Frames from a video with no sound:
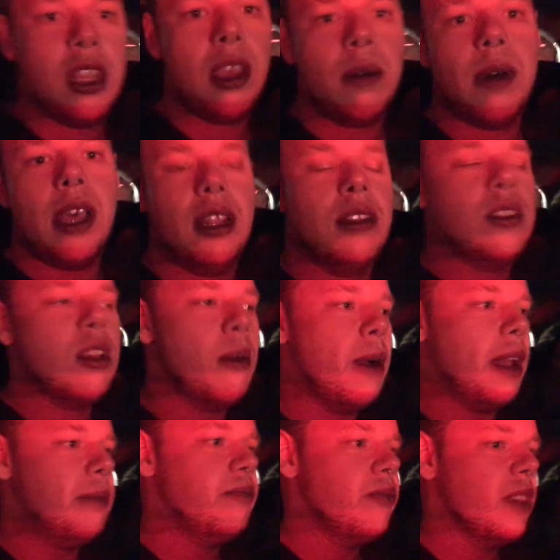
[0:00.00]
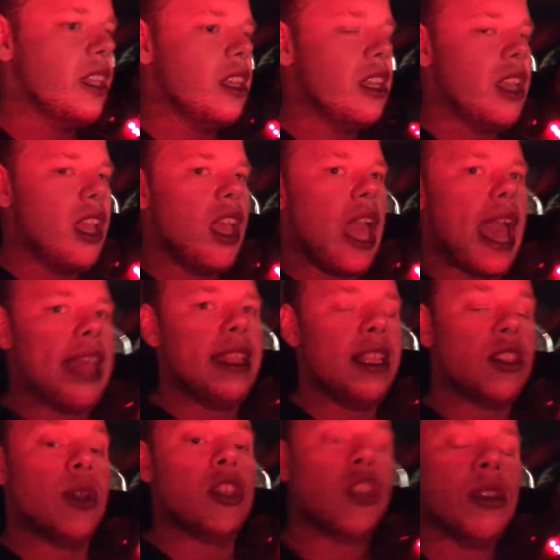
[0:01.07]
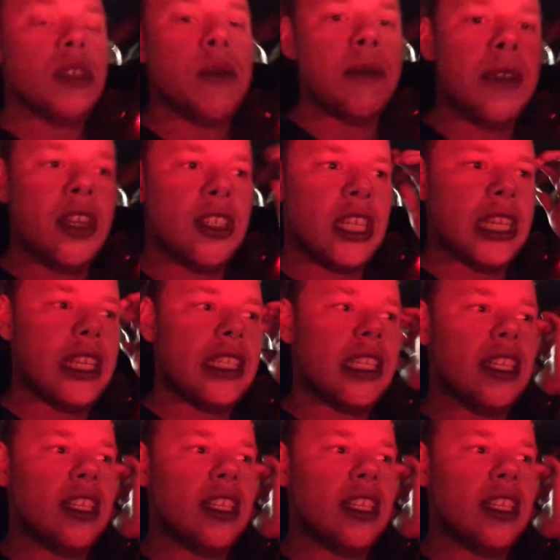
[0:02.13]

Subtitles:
going to get wet. So what? And then, so I show this woman our tickets.